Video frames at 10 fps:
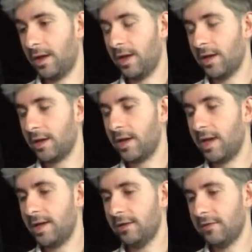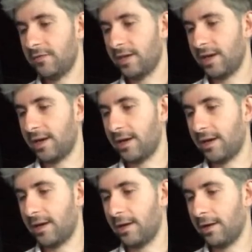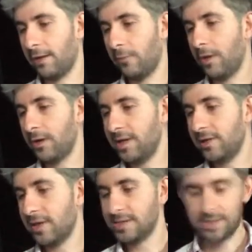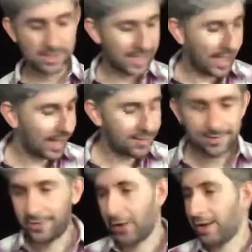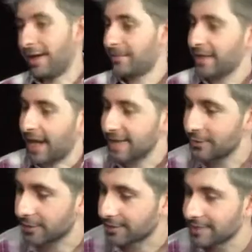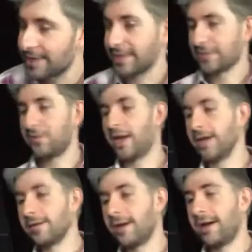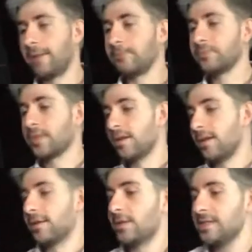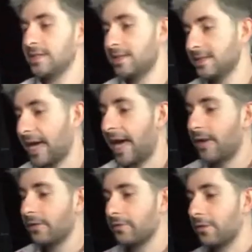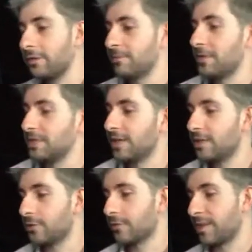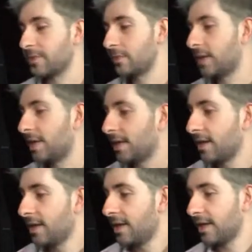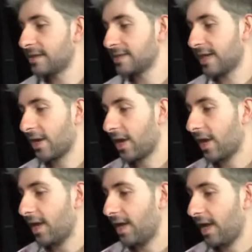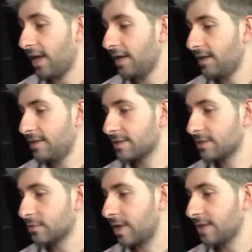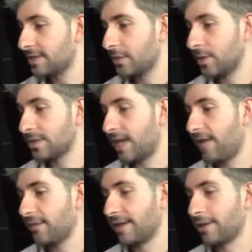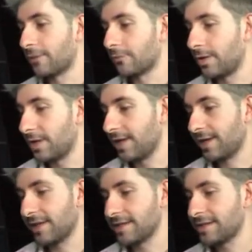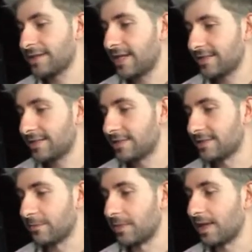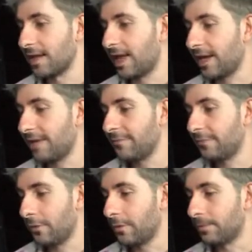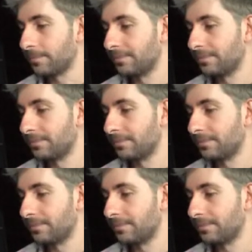And a kind of wonky question to end, though I'm going to answer it because I think it's fun. Question is, out of all the music in your repertoire, is there any that strikes you as having erotic aestheticism in any form?